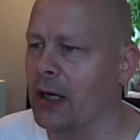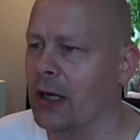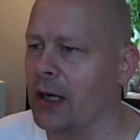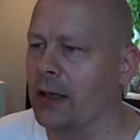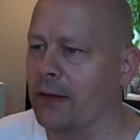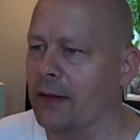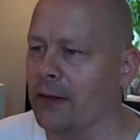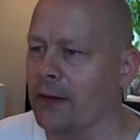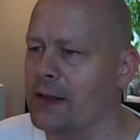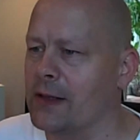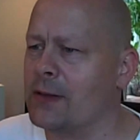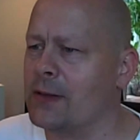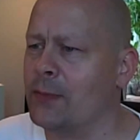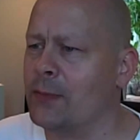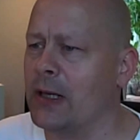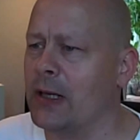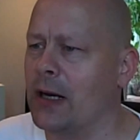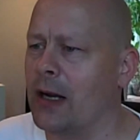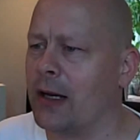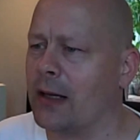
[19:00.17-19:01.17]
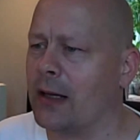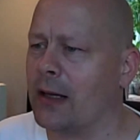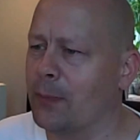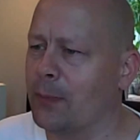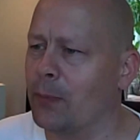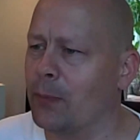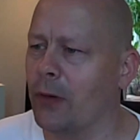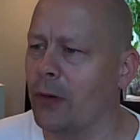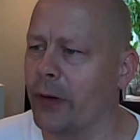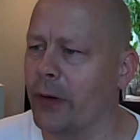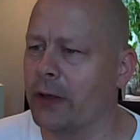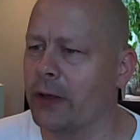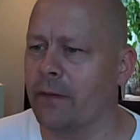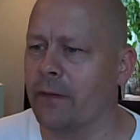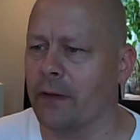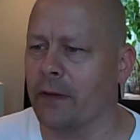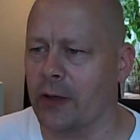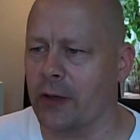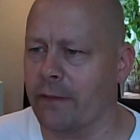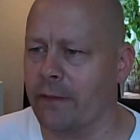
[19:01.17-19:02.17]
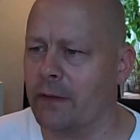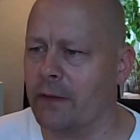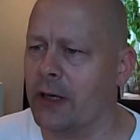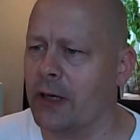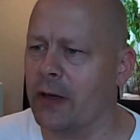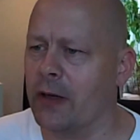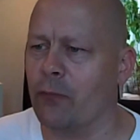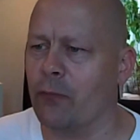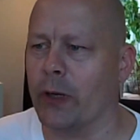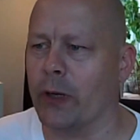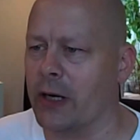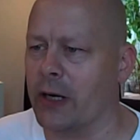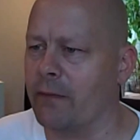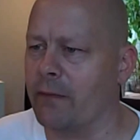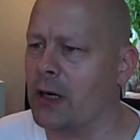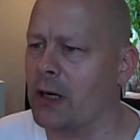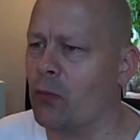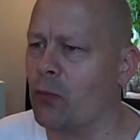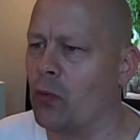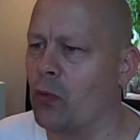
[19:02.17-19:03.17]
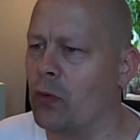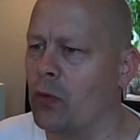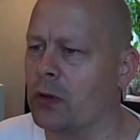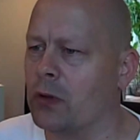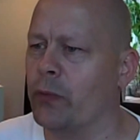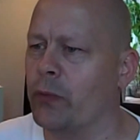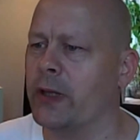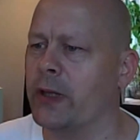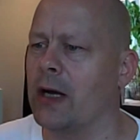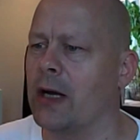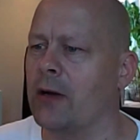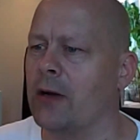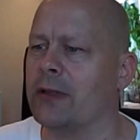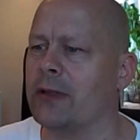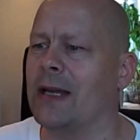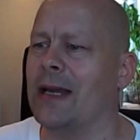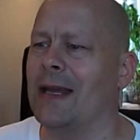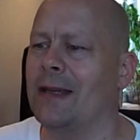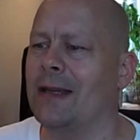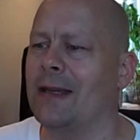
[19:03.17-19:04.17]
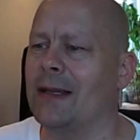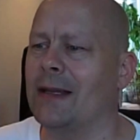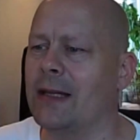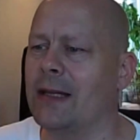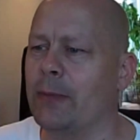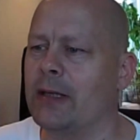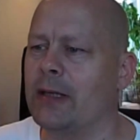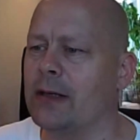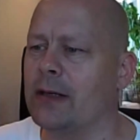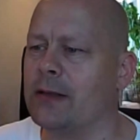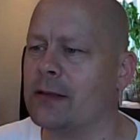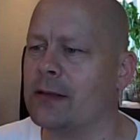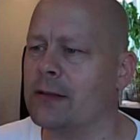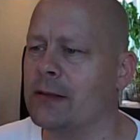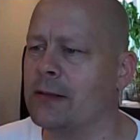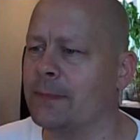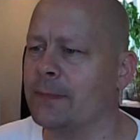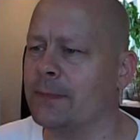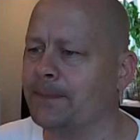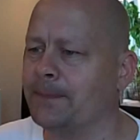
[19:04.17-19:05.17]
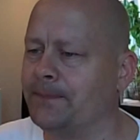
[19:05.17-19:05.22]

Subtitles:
Does this mean I can deploy it wherever and whenever I want without any limitation?